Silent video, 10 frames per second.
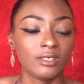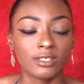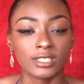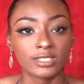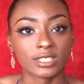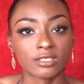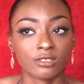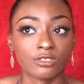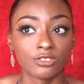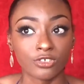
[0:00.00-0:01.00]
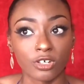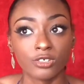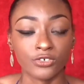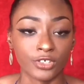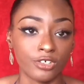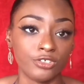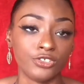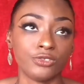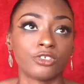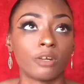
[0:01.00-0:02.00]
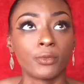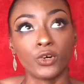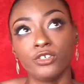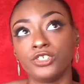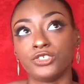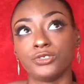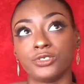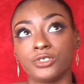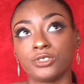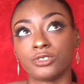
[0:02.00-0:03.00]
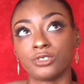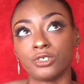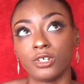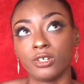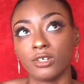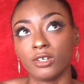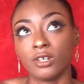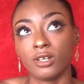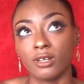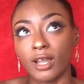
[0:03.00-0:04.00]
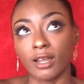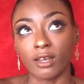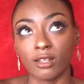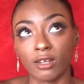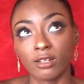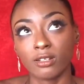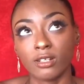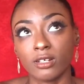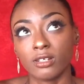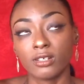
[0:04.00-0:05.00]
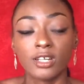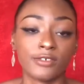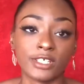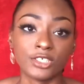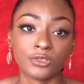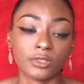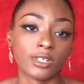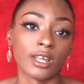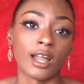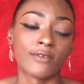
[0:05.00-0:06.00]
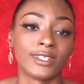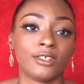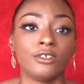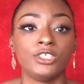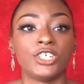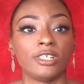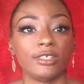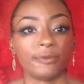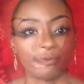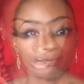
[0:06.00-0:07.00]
and then stick in a straw, drink out the juice, or pour the juice, and cut the rest of the coconut in half, and they go to jelly.